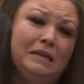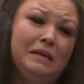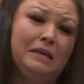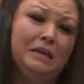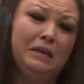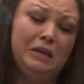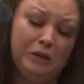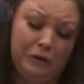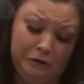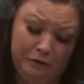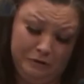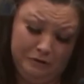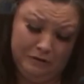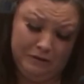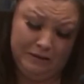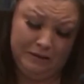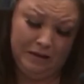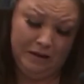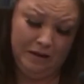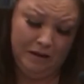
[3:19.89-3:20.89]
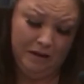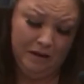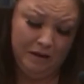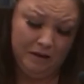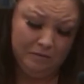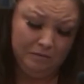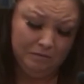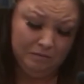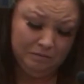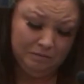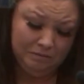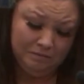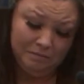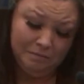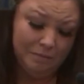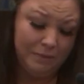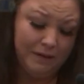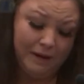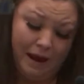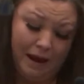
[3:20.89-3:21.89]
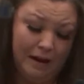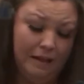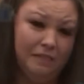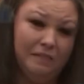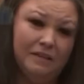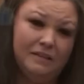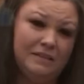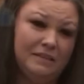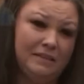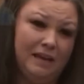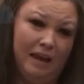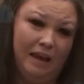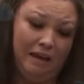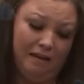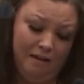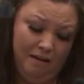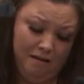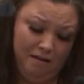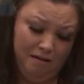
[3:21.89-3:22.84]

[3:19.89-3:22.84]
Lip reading: years. But not on this day.